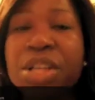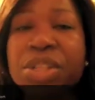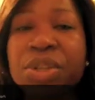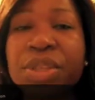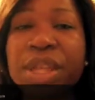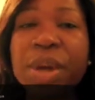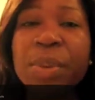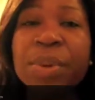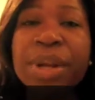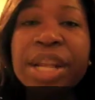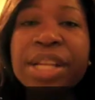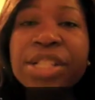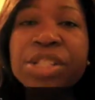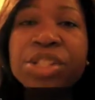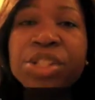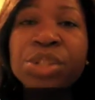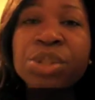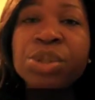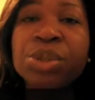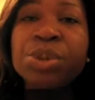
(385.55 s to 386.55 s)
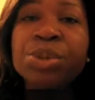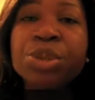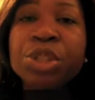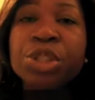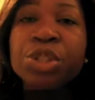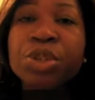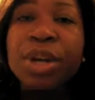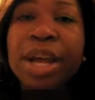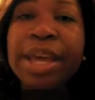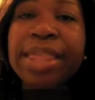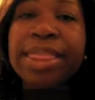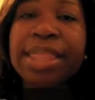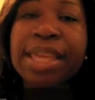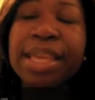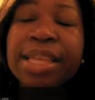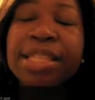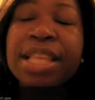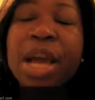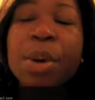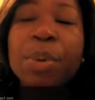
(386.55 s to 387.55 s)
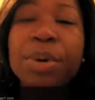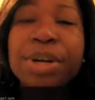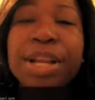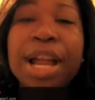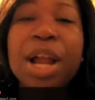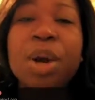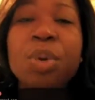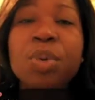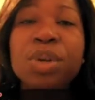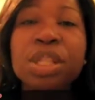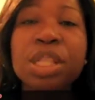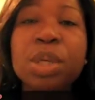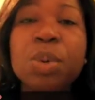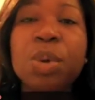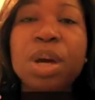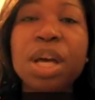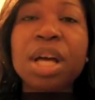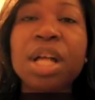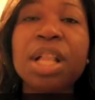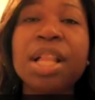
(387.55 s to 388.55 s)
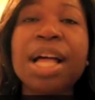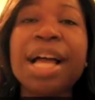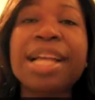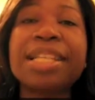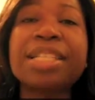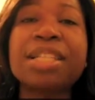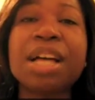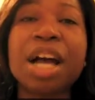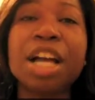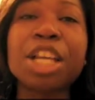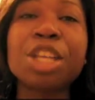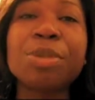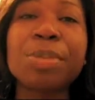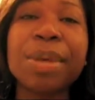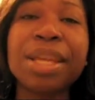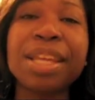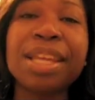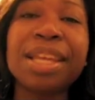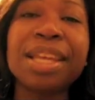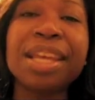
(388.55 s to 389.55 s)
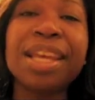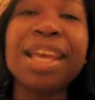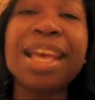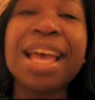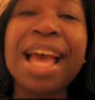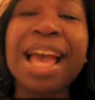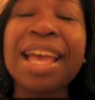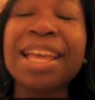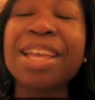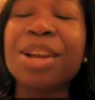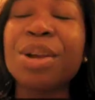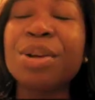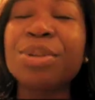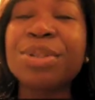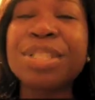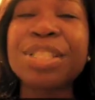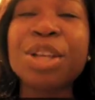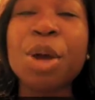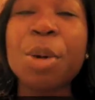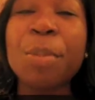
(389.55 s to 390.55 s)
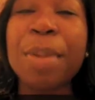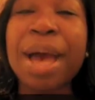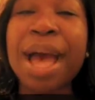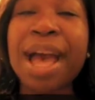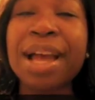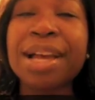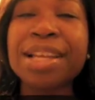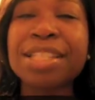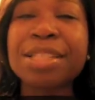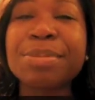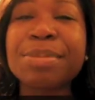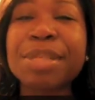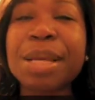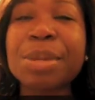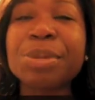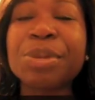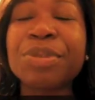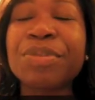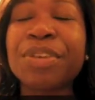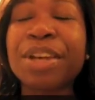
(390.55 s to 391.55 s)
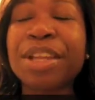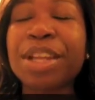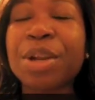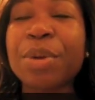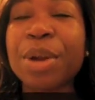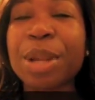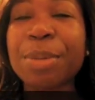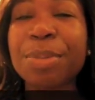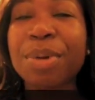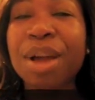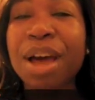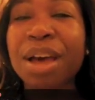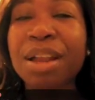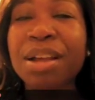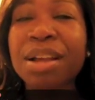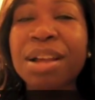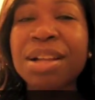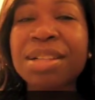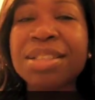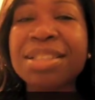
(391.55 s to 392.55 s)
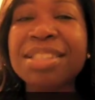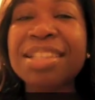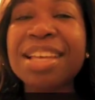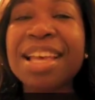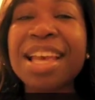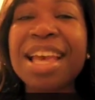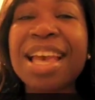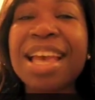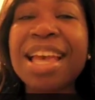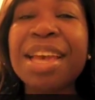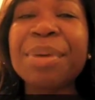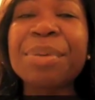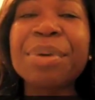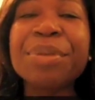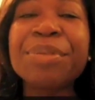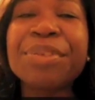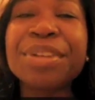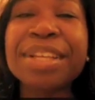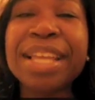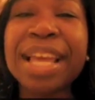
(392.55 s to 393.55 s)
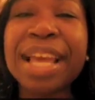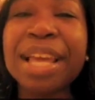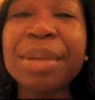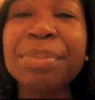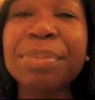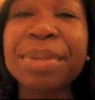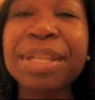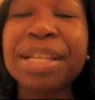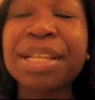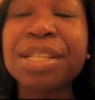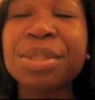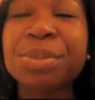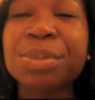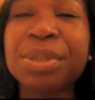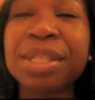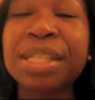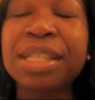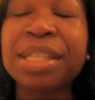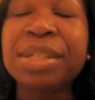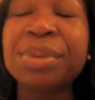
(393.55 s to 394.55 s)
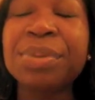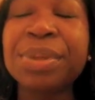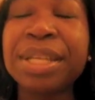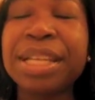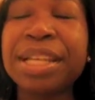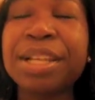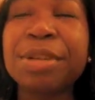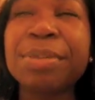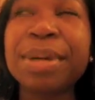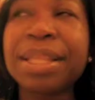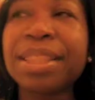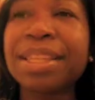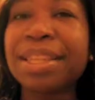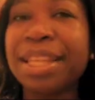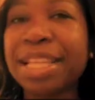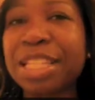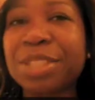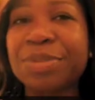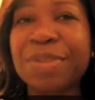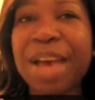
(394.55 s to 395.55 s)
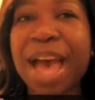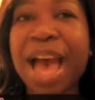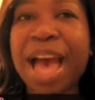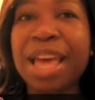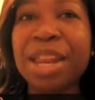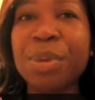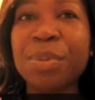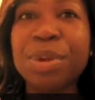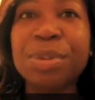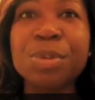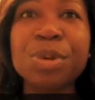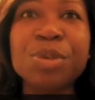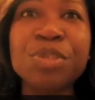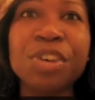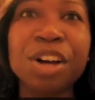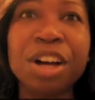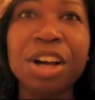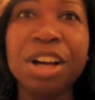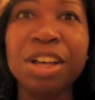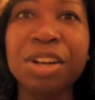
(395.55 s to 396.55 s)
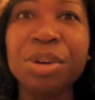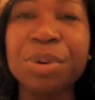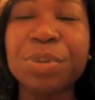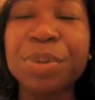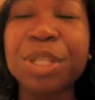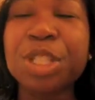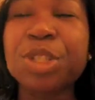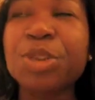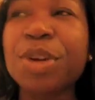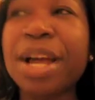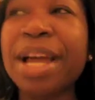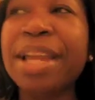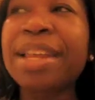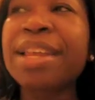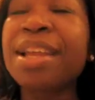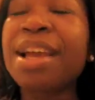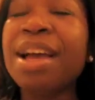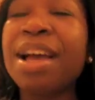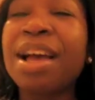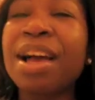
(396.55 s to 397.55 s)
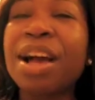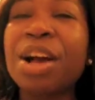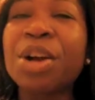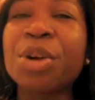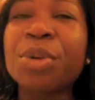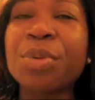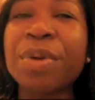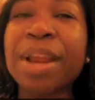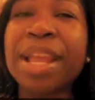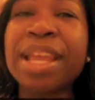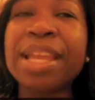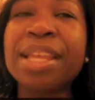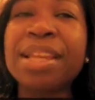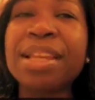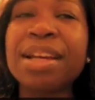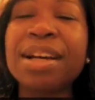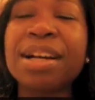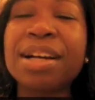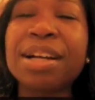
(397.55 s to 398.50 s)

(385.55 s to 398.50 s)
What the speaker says: so that when I do try things that work out really well, I document it. I can always go back, because sometimes we find a great product and we'll forget because we hear about the next fad and we move on, or we tried a great